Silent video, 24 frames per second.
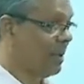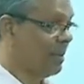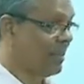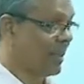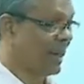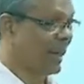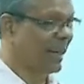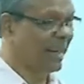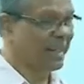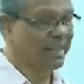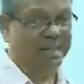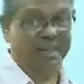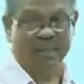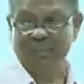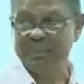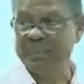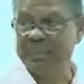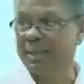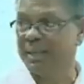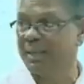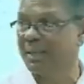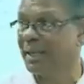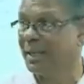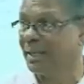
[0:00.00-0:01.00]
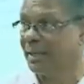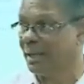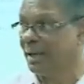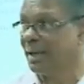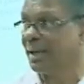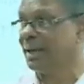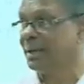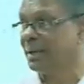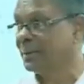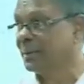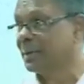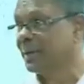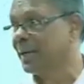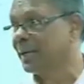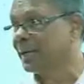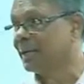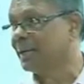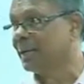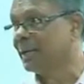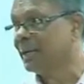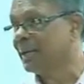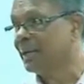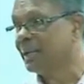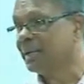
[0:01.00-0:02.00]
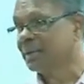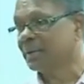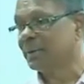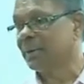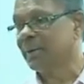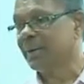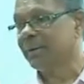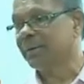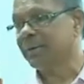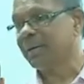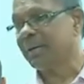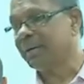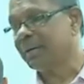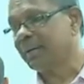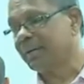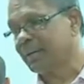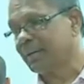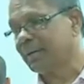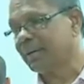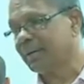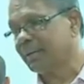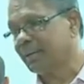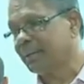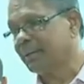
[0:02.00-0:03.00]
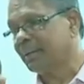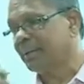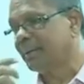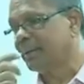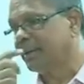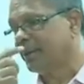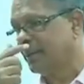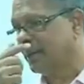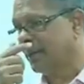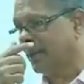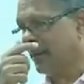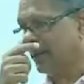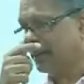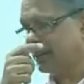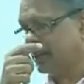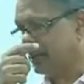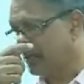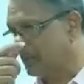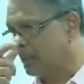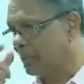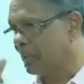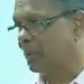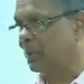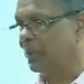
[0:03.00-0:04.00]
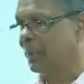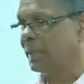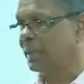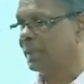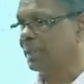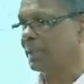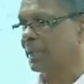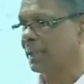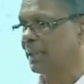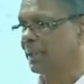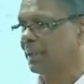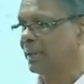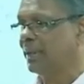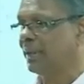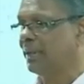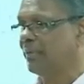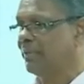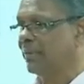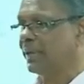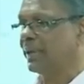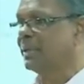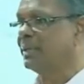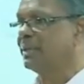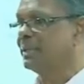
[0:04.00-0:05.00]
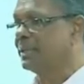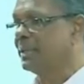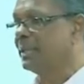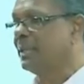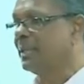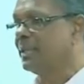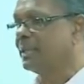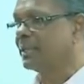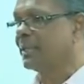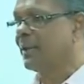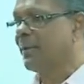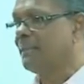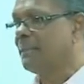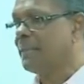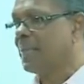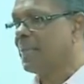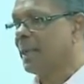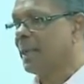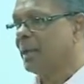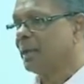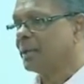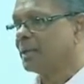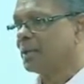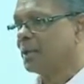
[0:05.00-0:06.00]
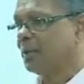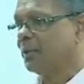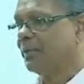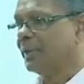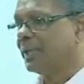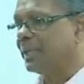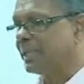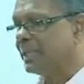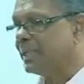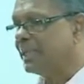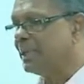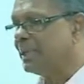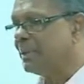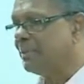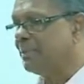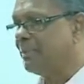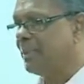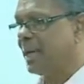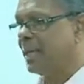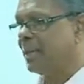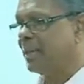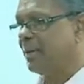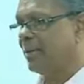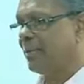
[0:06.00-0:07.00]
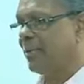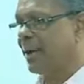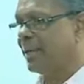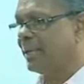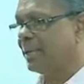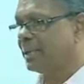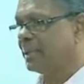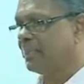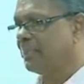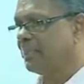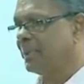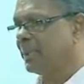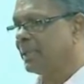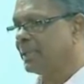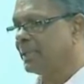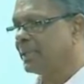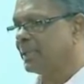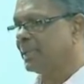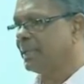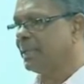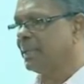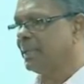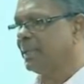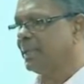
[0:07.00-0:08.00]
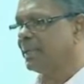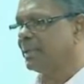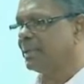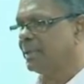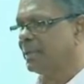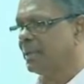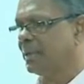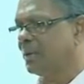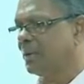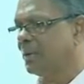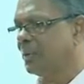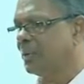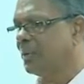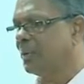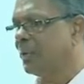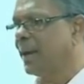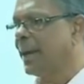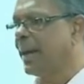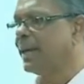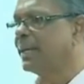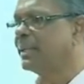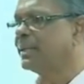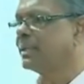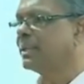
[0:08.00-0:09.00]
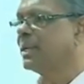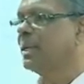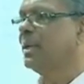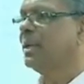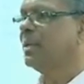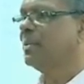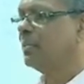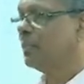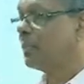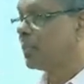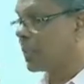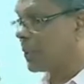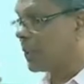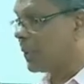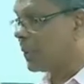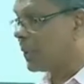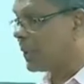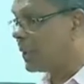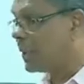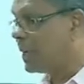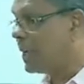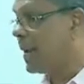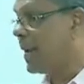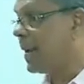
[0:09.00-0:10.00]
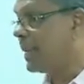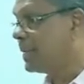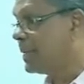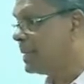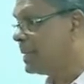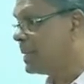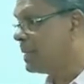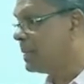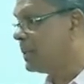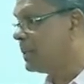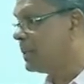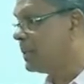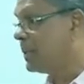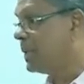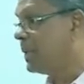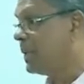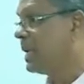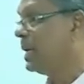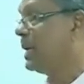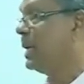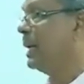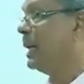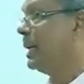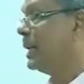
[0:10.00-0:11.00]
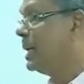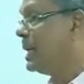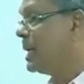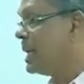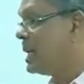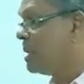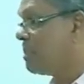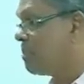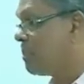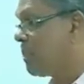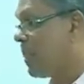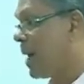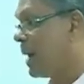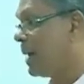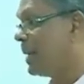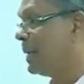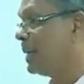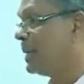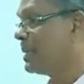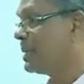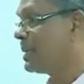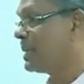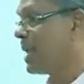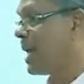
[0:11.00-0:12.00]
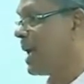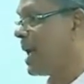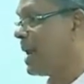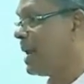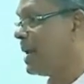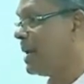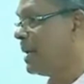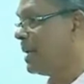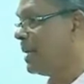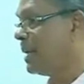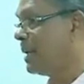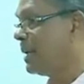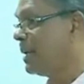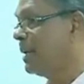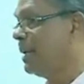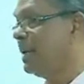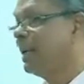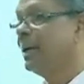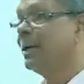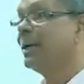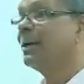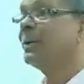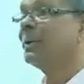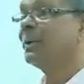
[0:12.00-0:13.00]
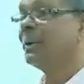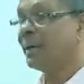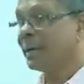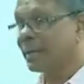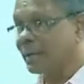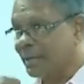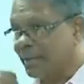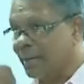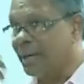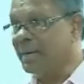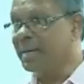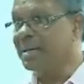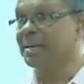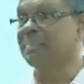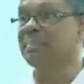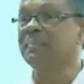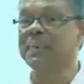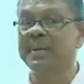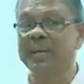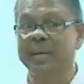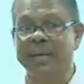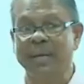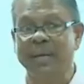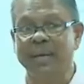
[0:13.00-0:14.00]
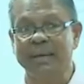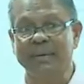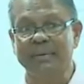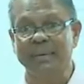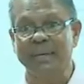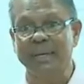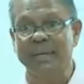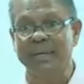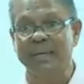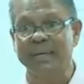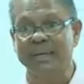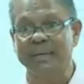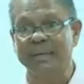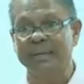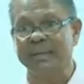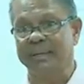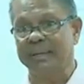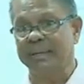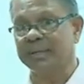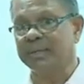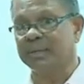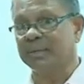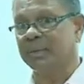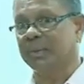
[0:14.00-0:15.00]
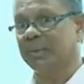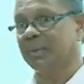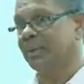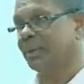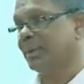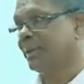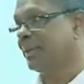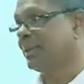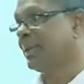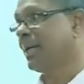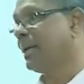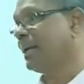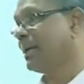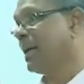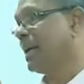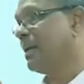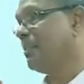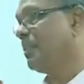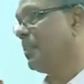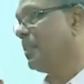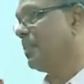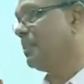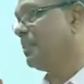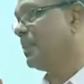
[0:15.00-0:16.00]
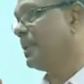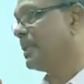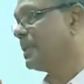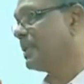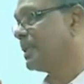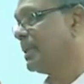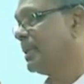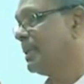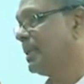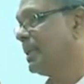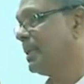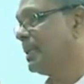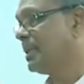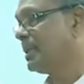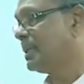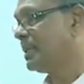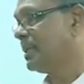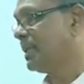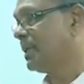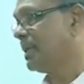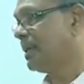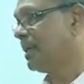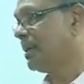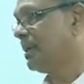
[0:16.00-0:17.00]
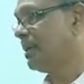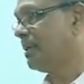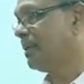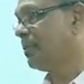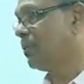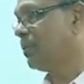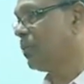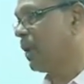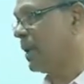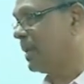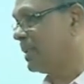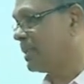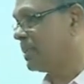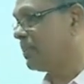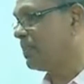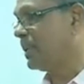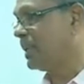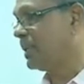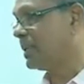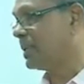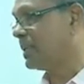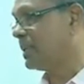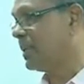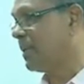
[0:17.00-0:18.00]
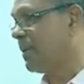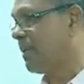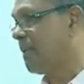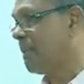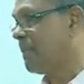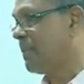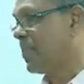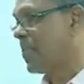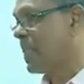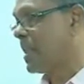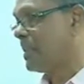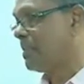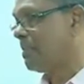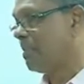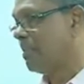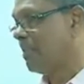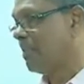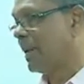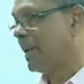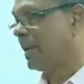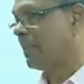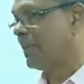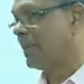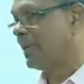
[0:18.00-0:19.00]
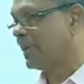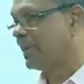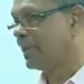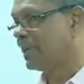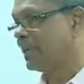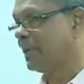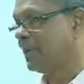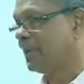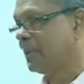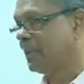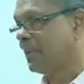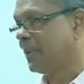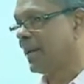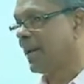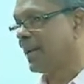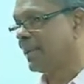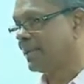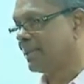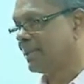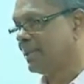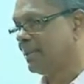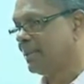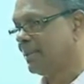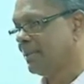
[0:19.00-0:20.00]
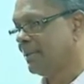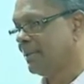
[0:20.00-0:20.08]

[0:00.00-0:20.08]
But does that mean that they are educated? So Reverend, it's a good question. The difference is, so wisdom and the wise person is, who has broad attitude, deep understanding, right behavior. So that type of person is a wise person. But a person who has